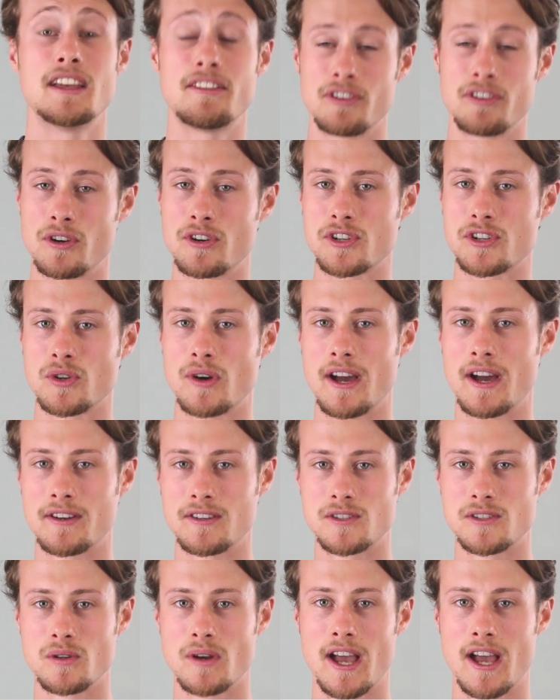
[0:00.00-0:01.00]
If you're not sure how to
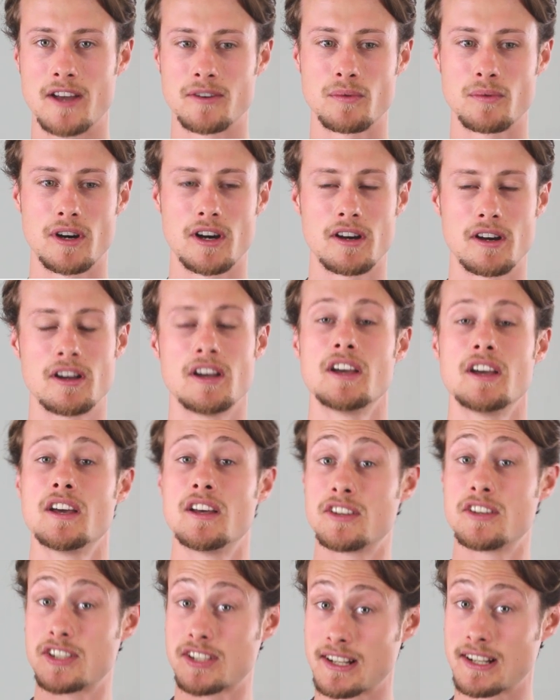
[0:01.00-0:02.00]
do hand wah,
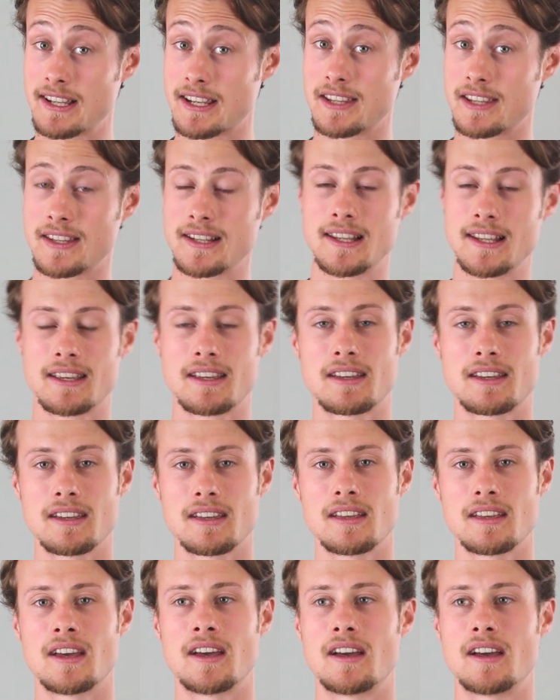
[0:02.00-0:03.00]
just click in the link
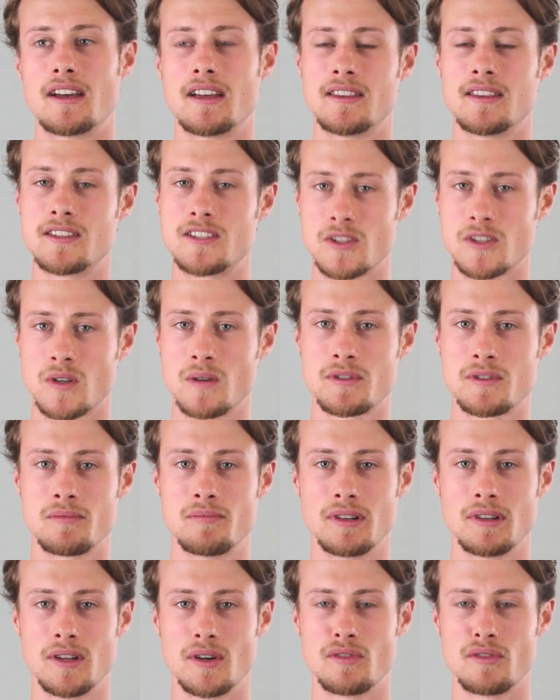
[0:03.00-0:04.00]
in the description
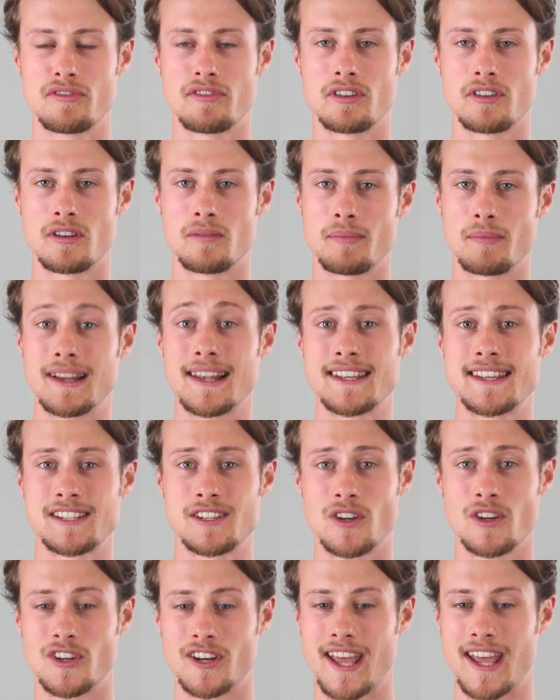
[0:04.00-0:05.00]
below for my
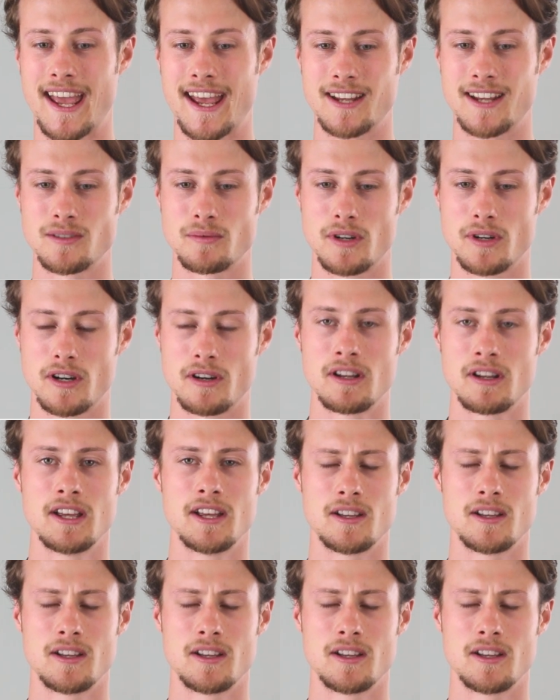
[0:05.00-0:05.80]
lesson on hand wah.